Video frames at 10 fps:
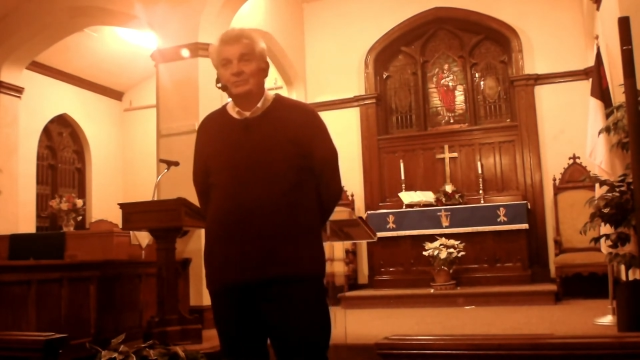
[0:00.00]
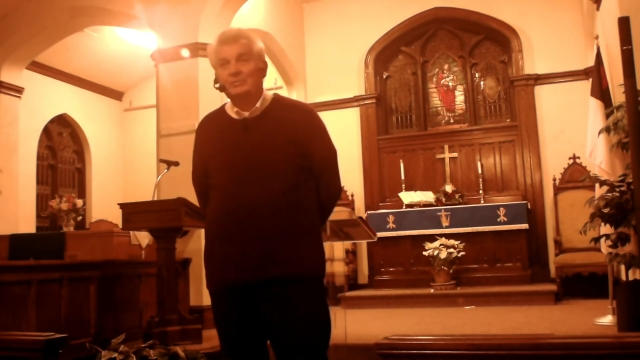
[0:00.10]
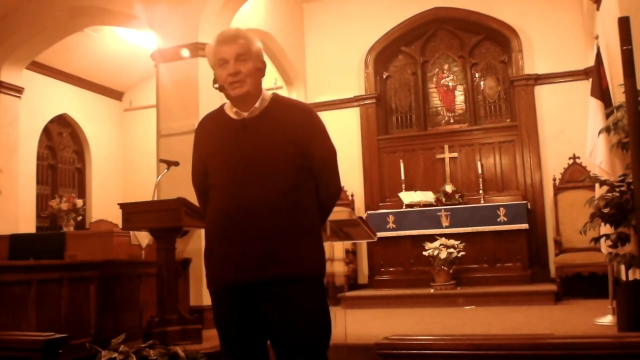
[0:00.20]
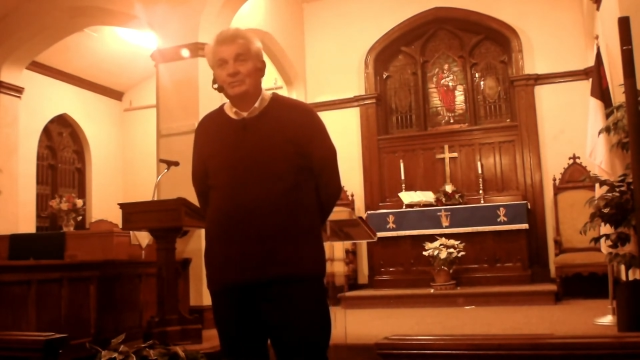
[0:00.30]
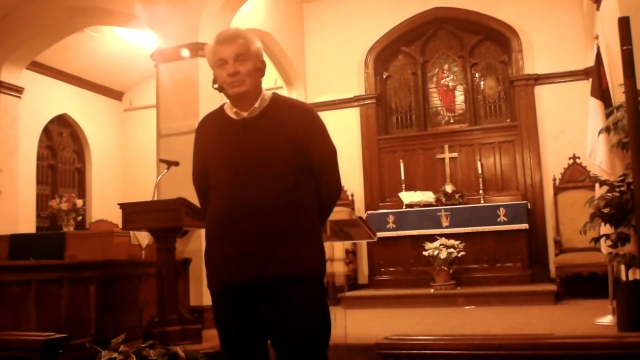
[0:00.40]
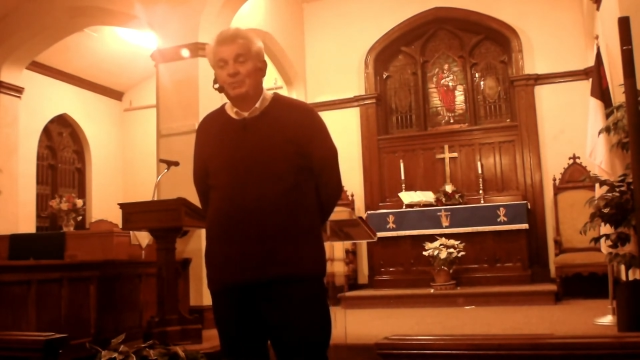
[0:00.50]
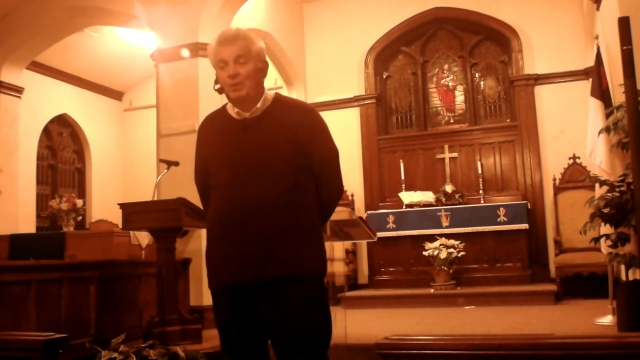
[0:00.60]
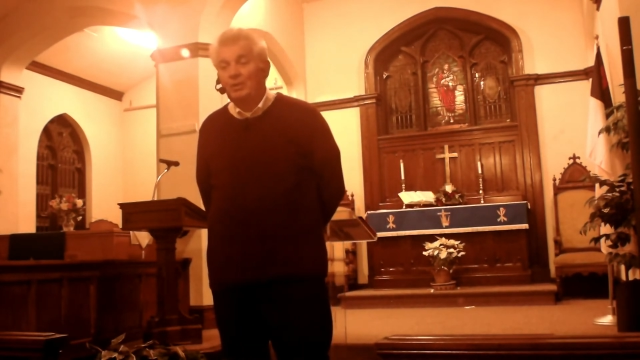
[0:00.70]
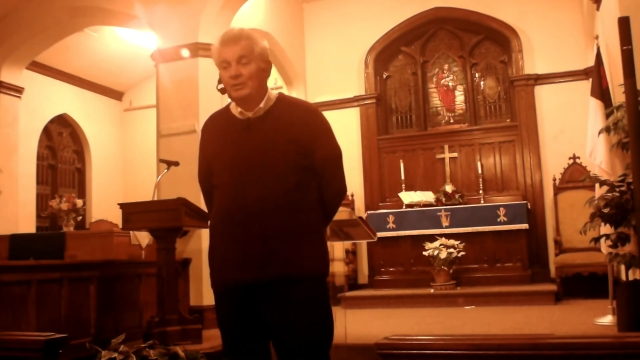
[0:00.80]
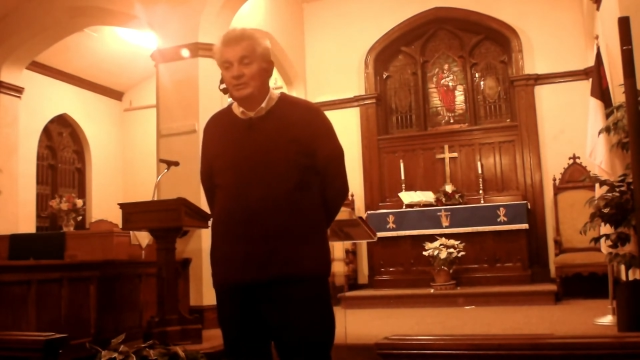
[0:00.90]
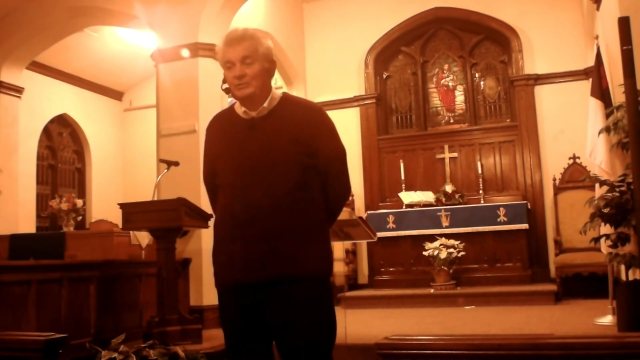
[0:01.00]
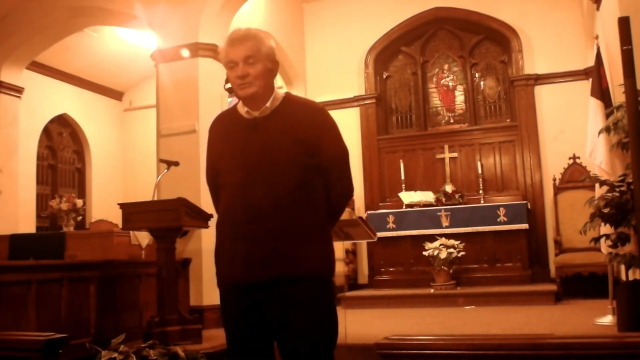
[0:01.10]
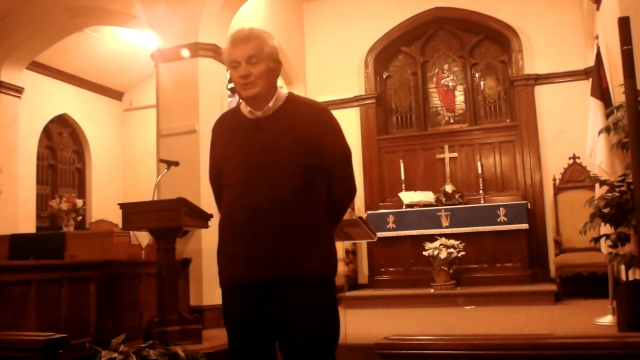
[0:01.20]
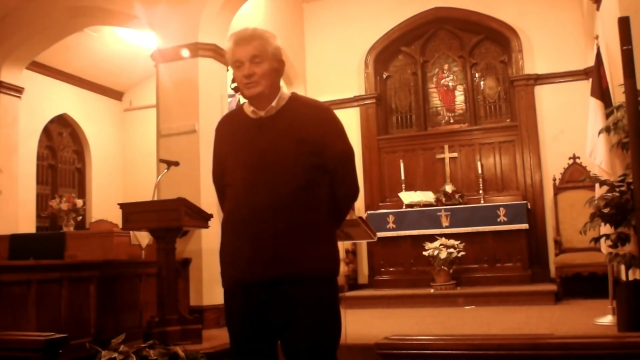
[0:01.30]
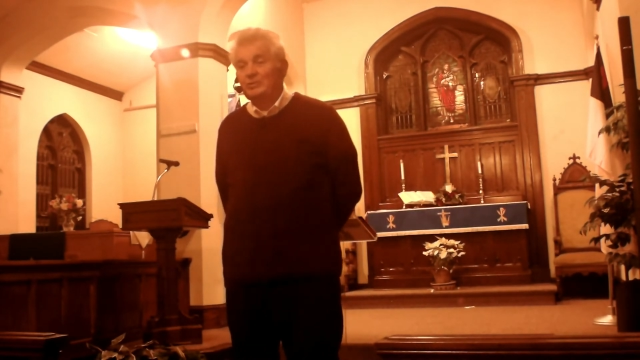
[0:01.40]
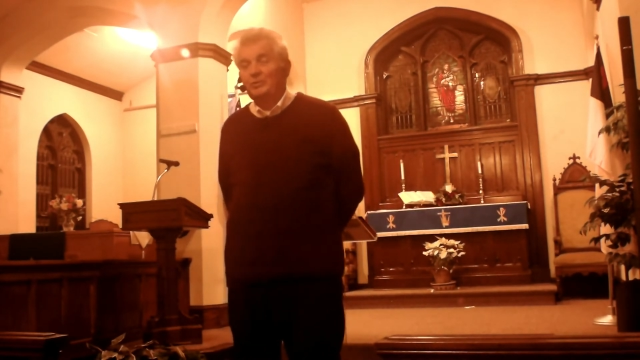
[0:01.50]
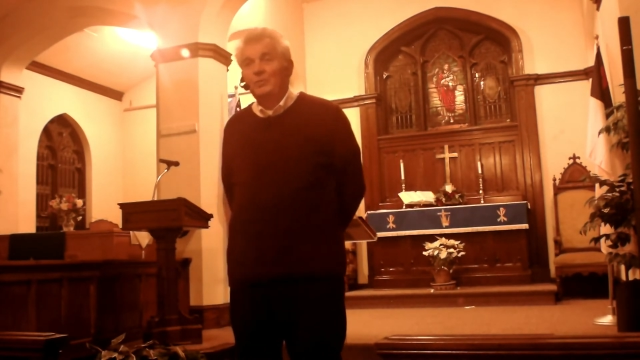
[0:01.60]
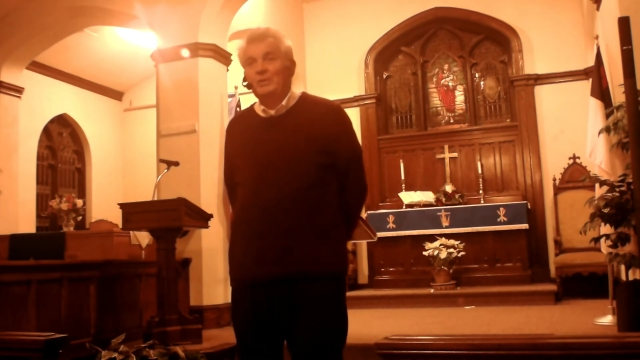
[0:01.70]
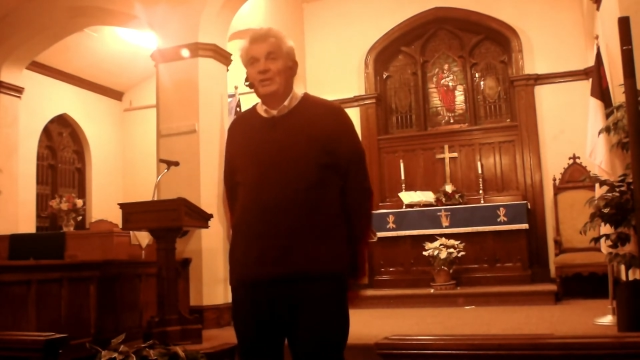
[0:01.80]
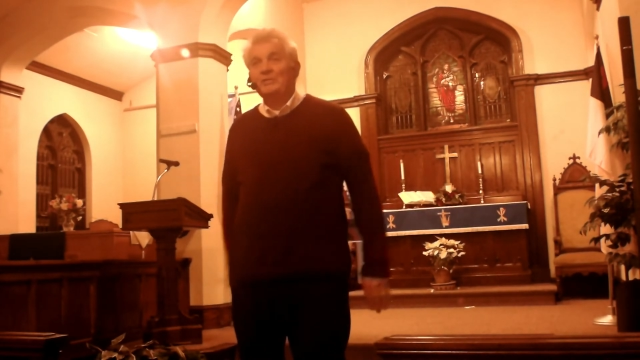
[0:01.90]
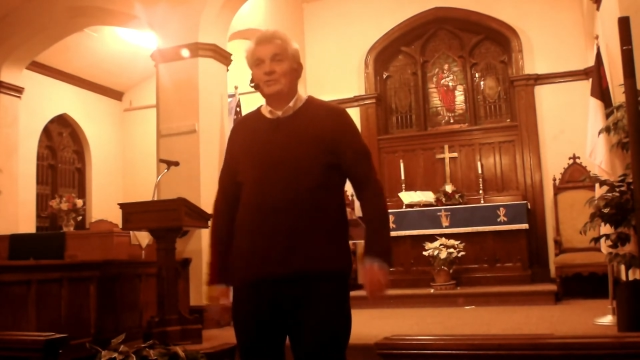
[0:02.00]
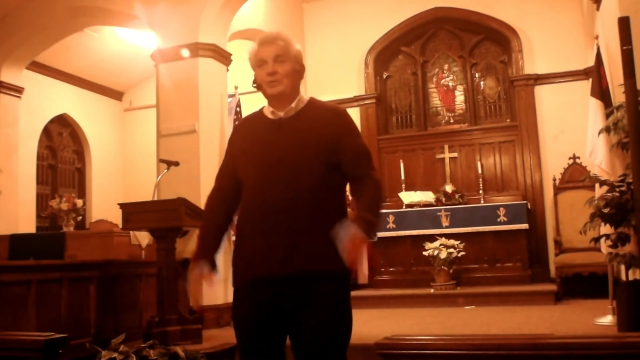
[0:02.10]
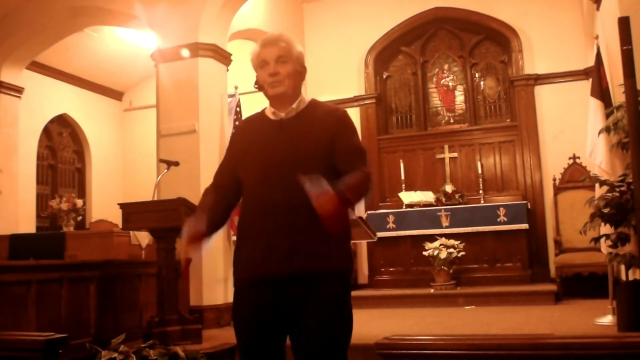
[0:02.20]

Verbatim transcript: That's what, that's what Paul is, is to go in. He has to